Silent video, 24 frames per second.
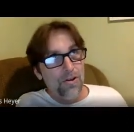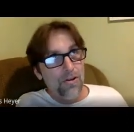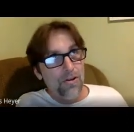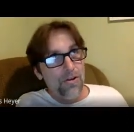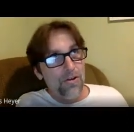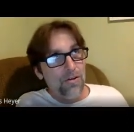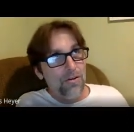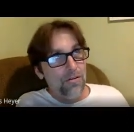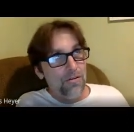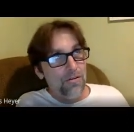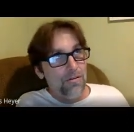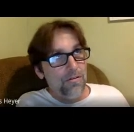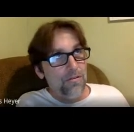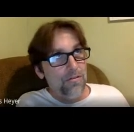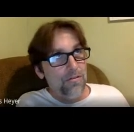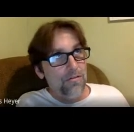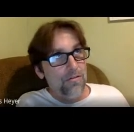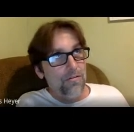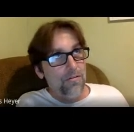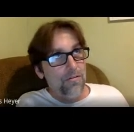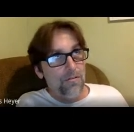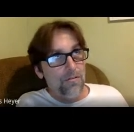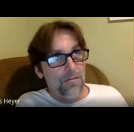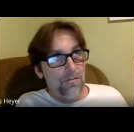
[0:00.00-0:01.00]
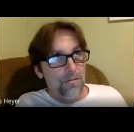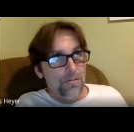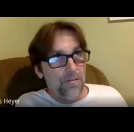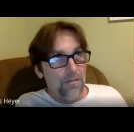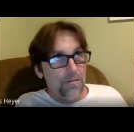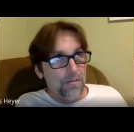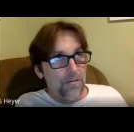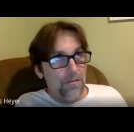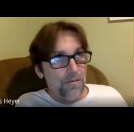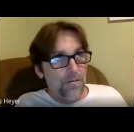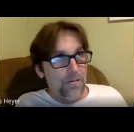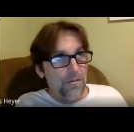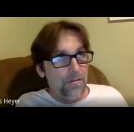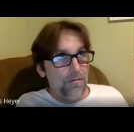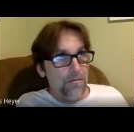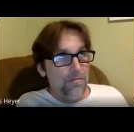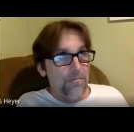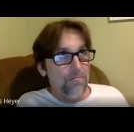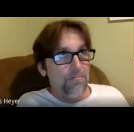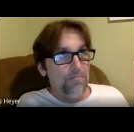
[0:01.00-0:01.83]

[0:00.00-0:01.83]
(no one is talking)